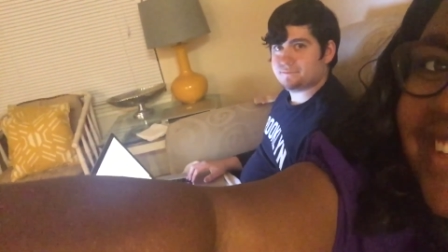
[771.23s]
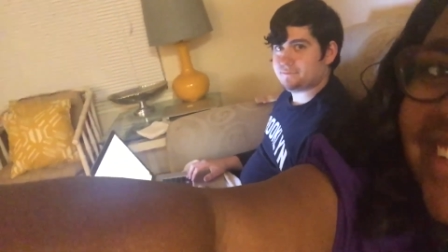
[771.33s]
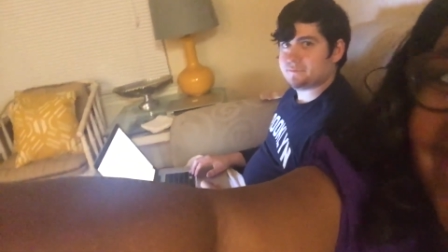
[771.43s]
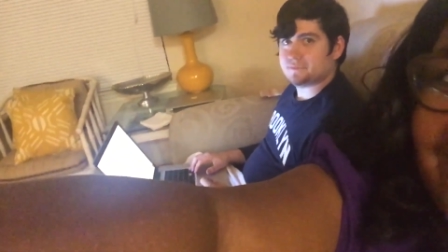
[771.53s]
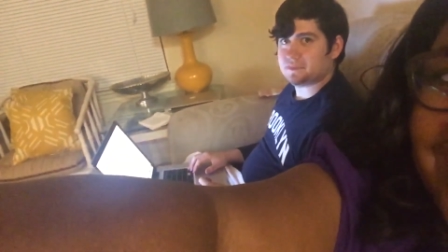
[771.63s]

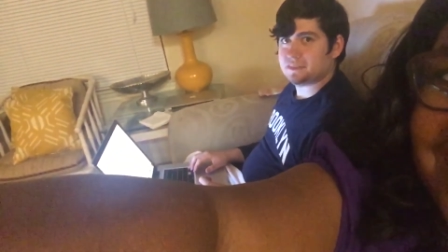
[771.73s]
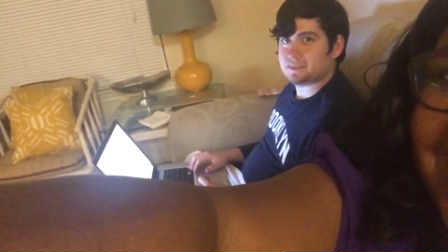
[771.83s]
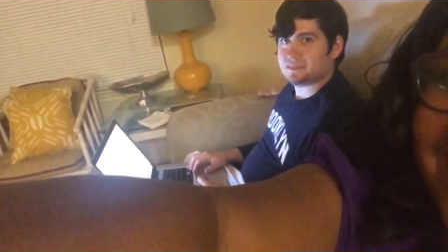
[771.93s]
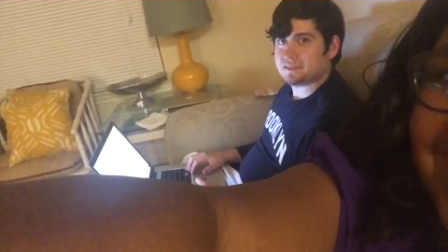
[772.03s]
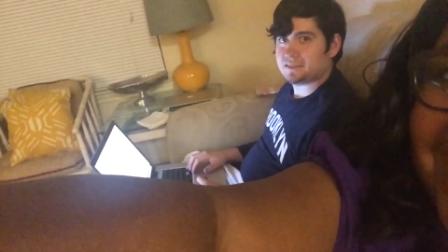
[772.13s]
You never
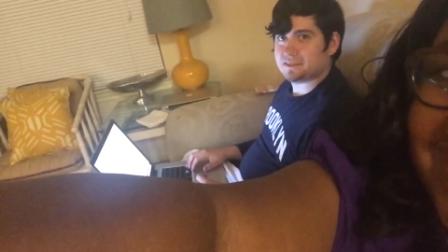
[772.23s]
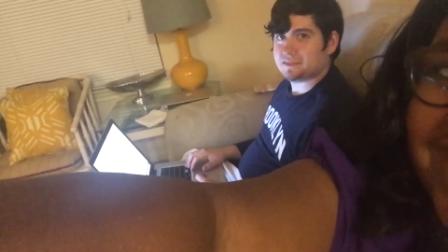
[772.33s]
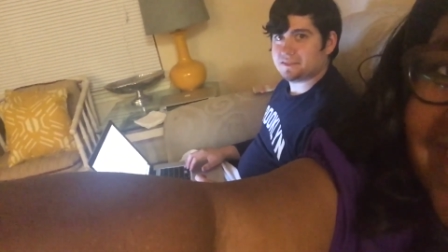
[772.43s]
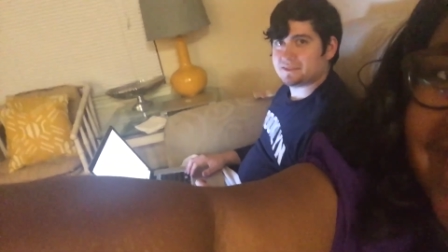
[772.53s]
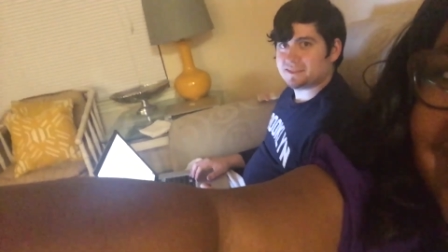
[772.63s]
say
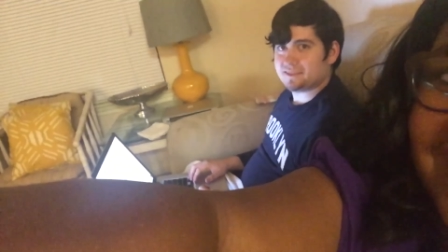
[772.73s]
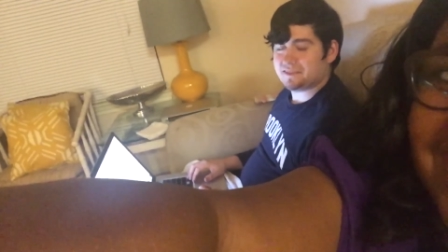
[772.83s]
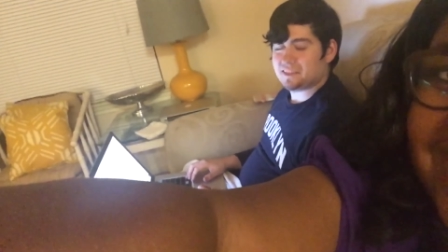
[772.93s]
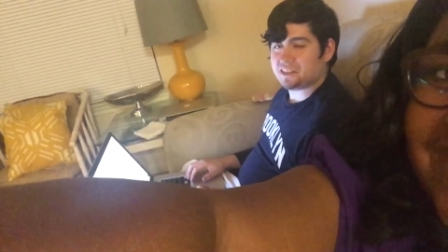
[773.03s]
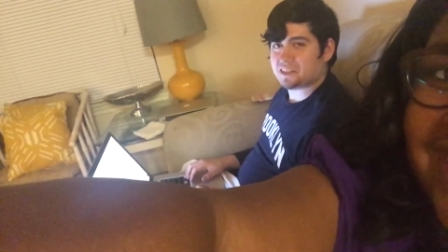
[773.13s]
anything.
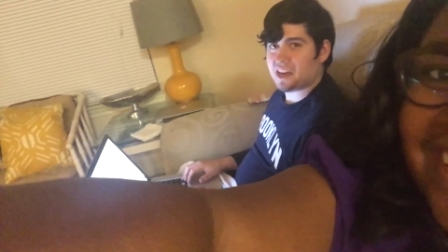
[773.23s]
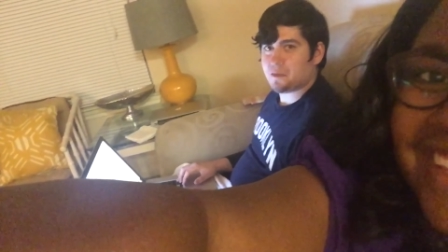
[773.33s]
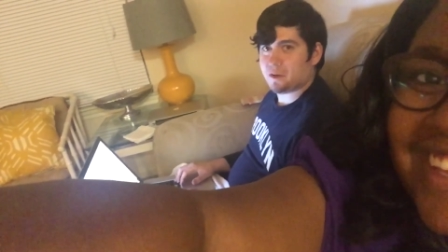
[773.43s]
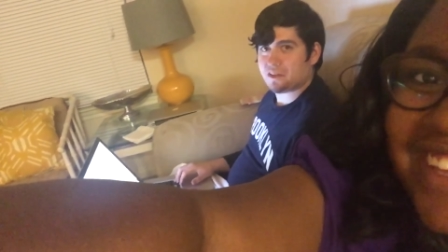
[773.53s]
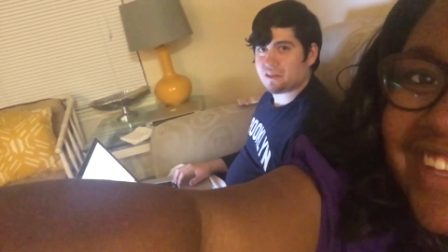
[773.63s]
This kind
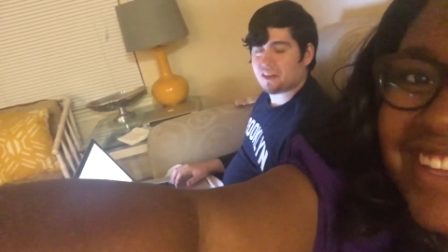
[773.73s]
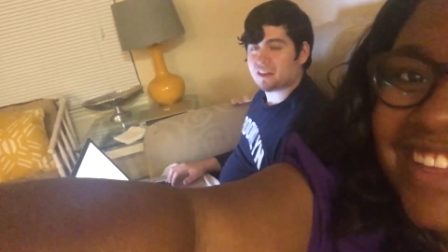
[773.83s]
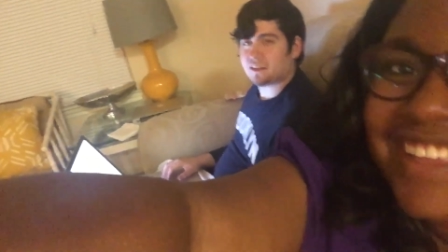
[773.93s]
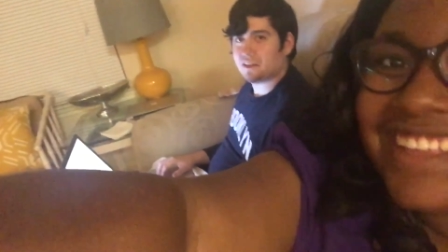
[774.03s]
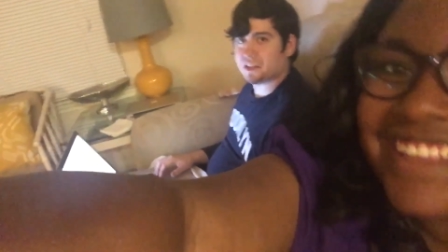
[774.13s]
of my thing.
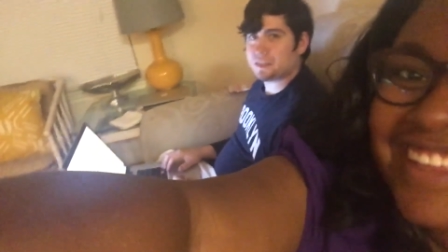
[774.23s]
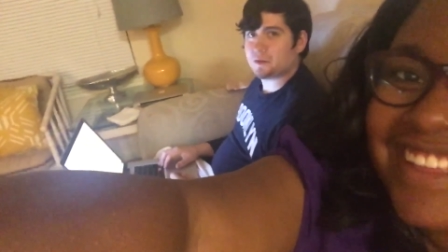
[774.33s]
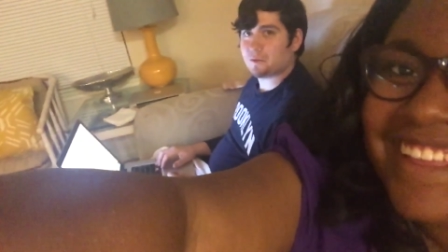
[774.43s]
I like to